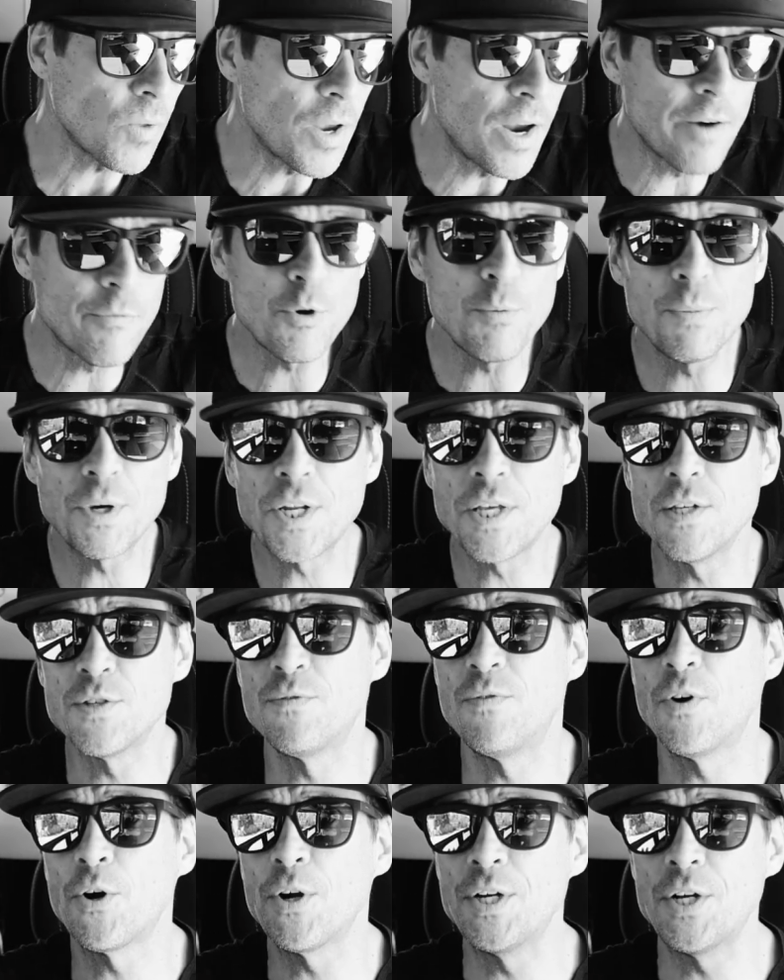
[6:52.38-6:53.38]
Everybody
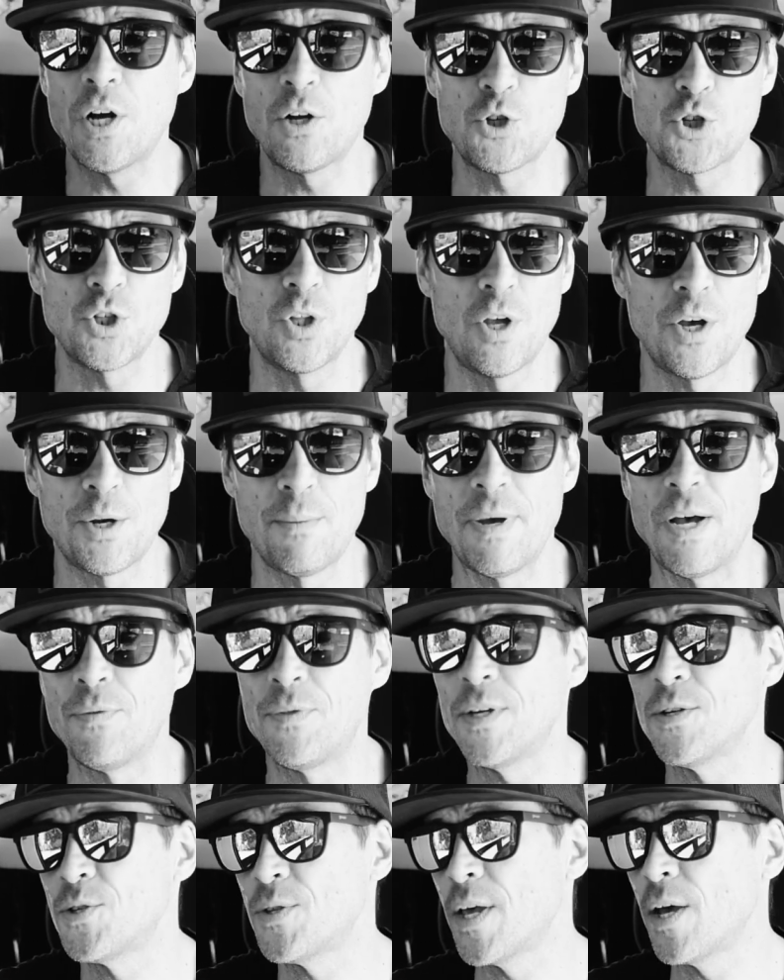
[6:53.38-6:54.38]
is very nonchalant about
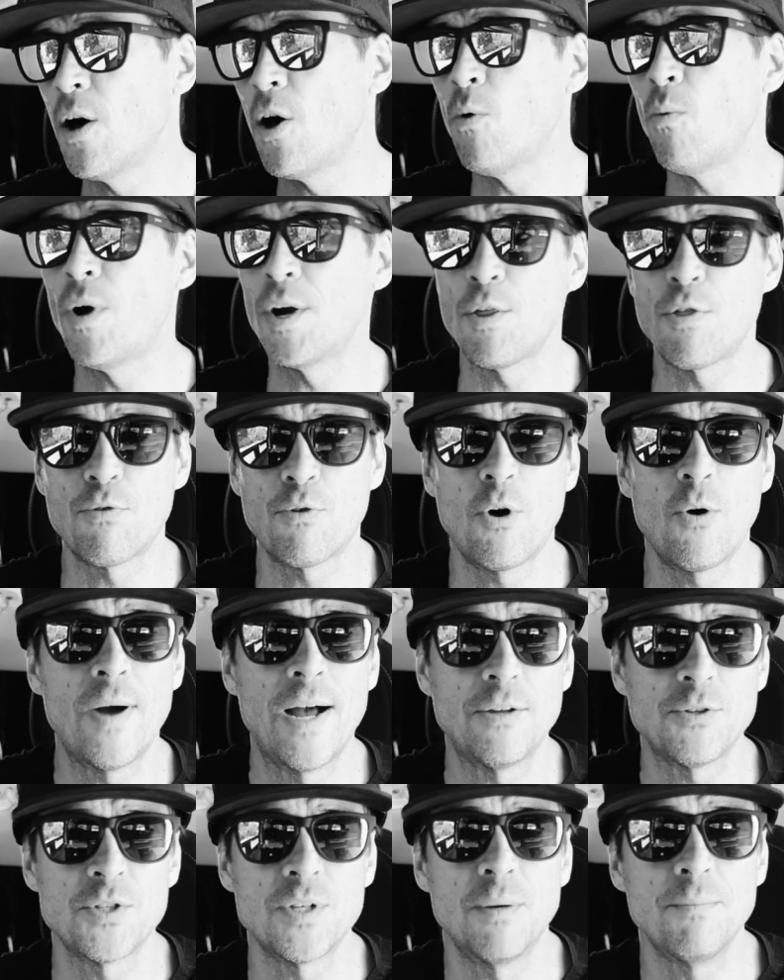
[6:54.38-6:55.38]
this. They all want to throw
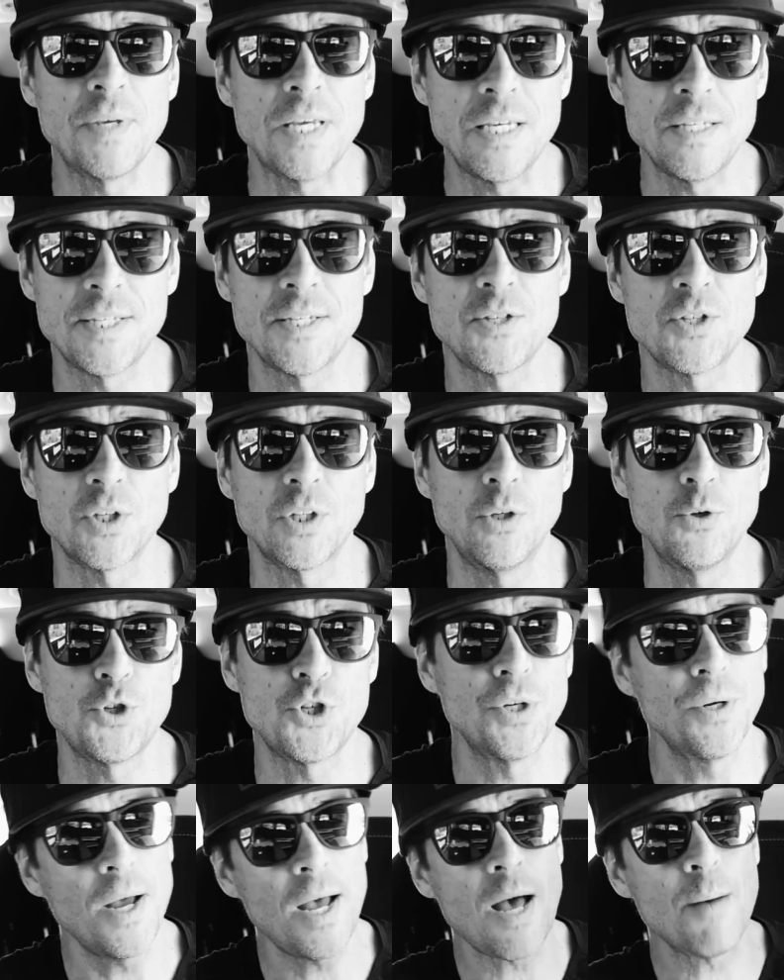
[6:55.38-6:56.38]
out some easy
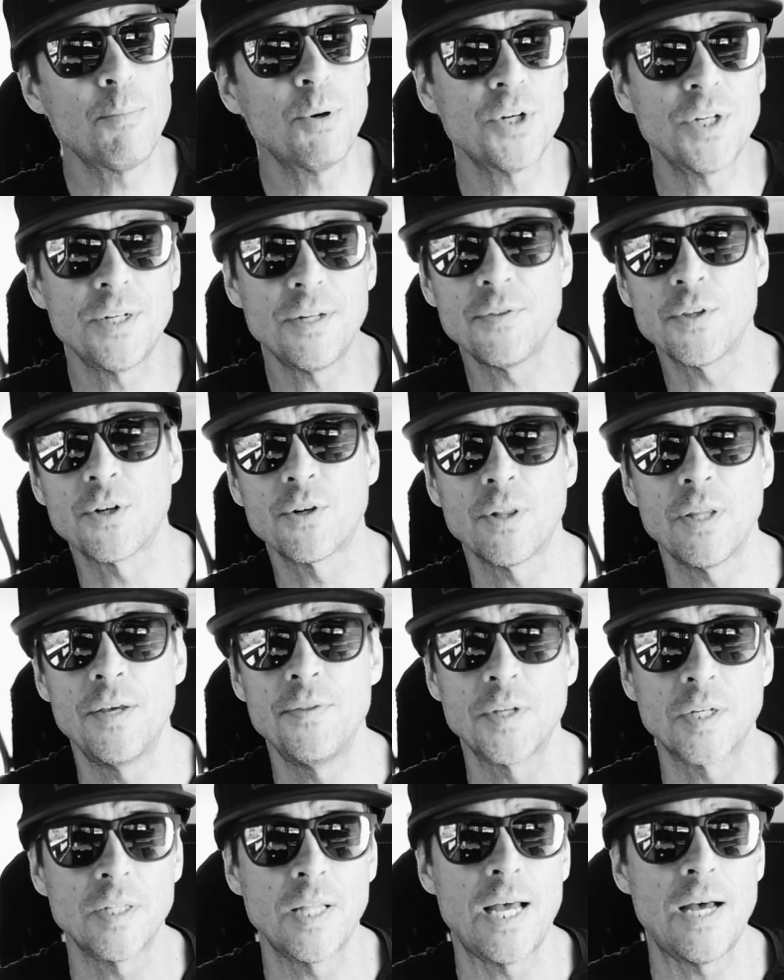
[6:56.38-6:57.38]
solution. Put it in
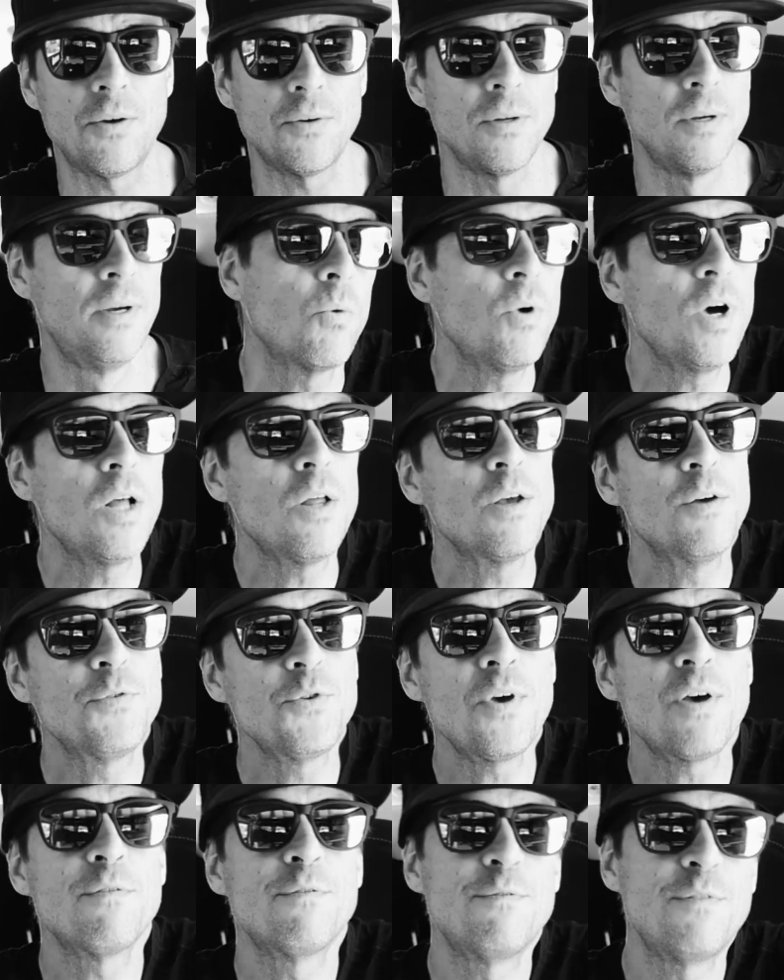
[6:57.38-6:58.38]
the cloud. Well, if
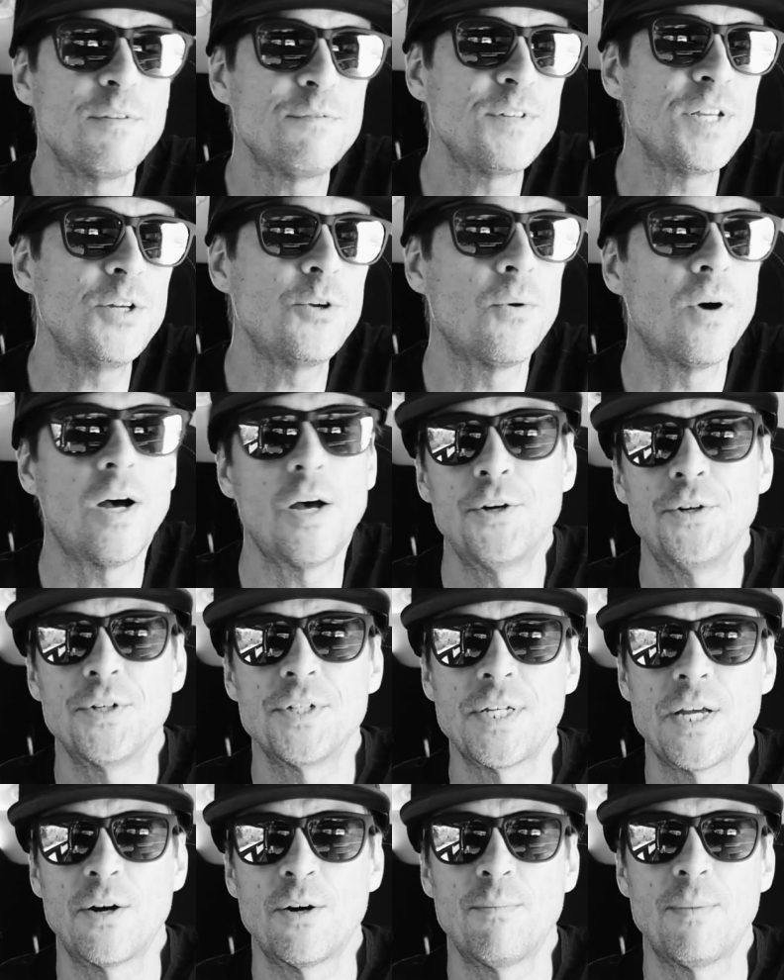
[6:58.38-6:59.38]
you have 50 to
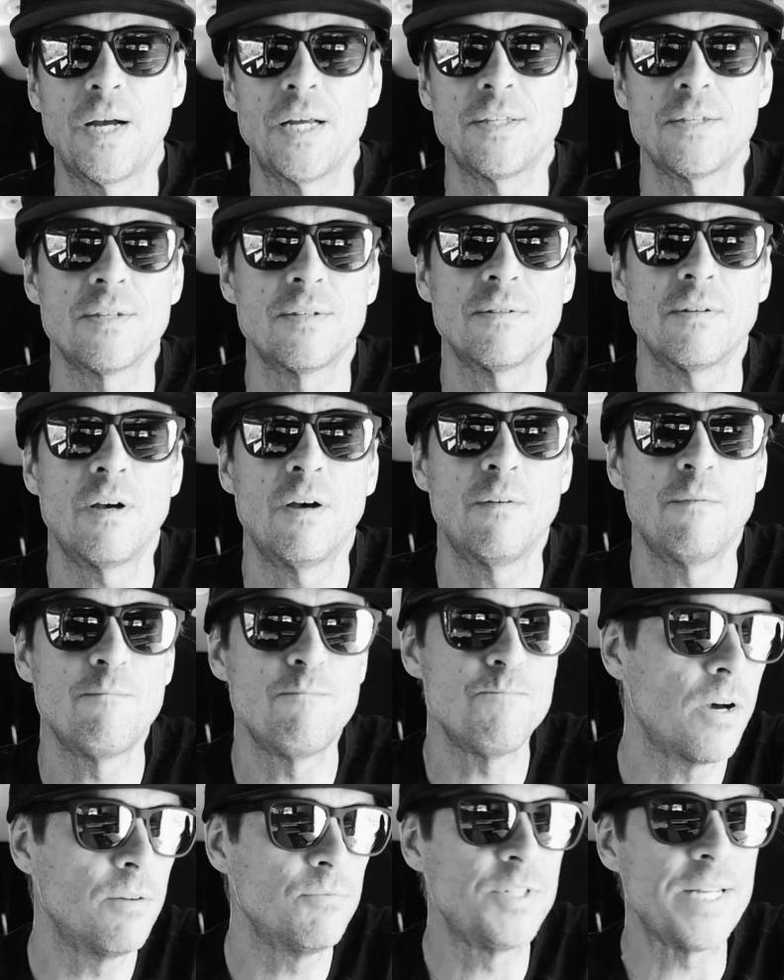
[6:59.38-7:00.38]
100 terabytes
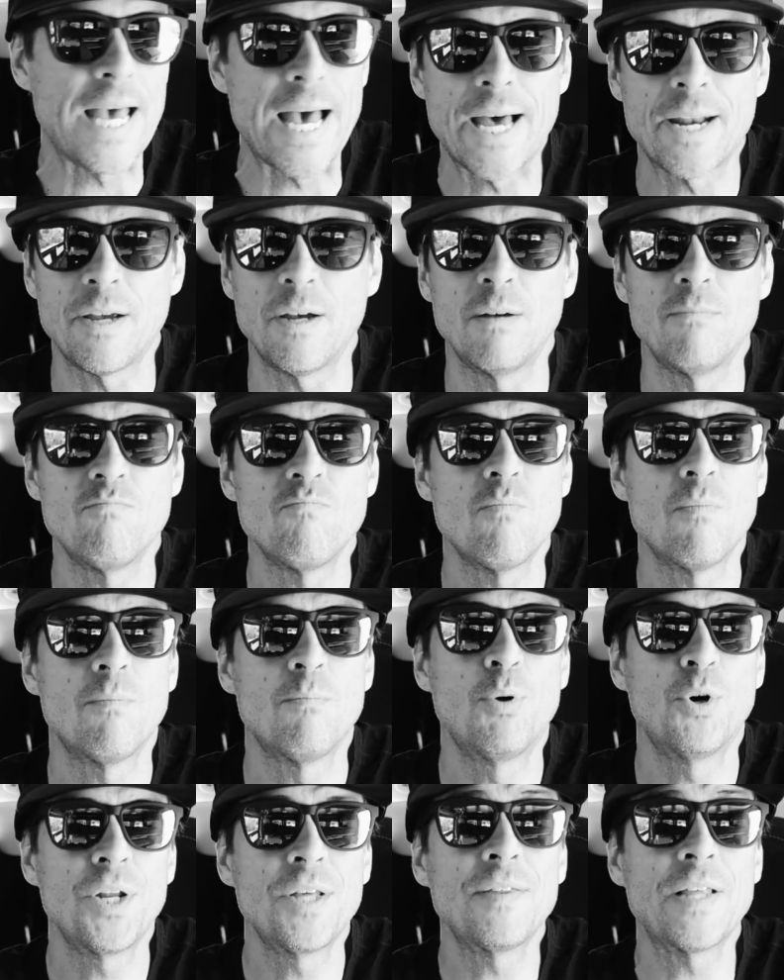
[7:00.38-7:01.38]
of data,
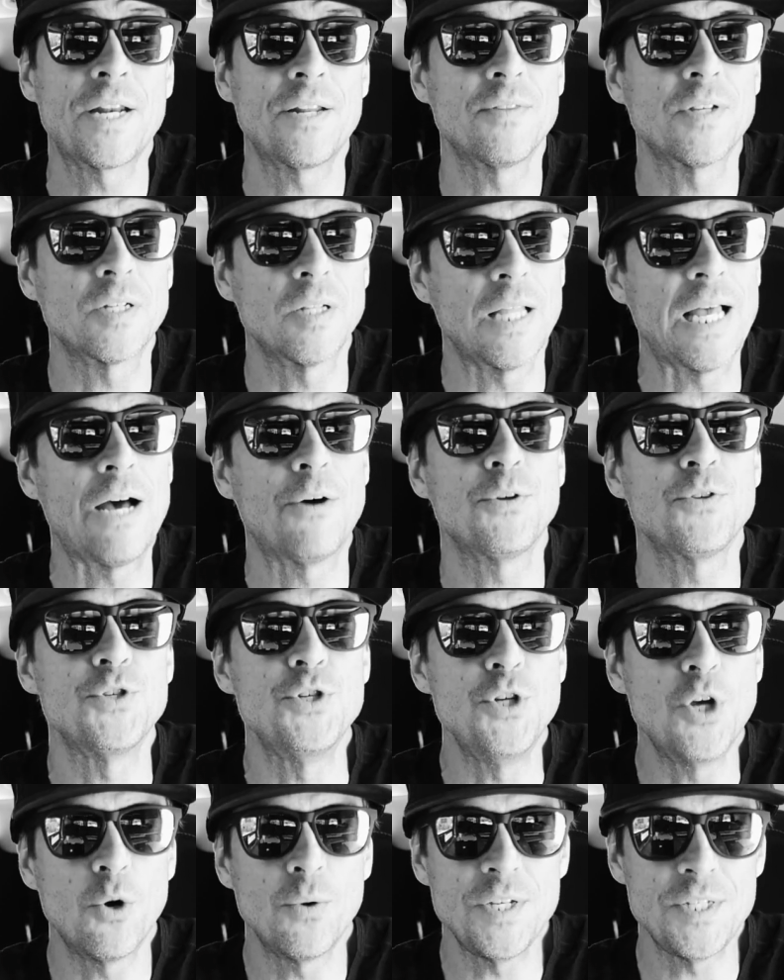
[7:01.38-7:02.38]
putting that in the cloud is
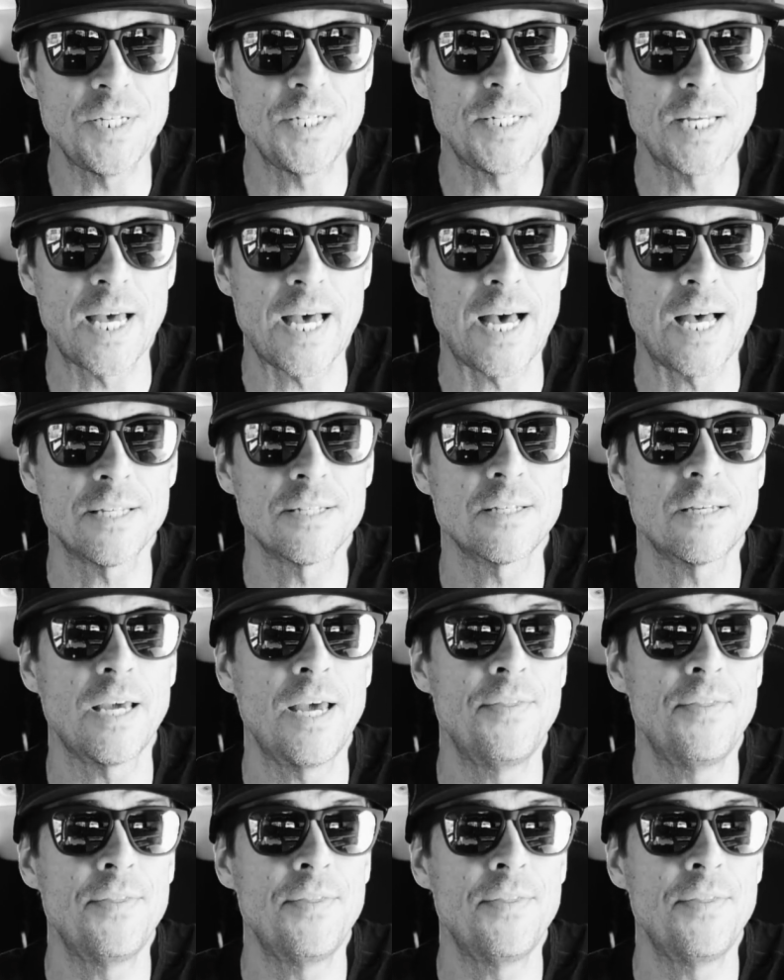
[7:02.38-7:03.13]
no easy task.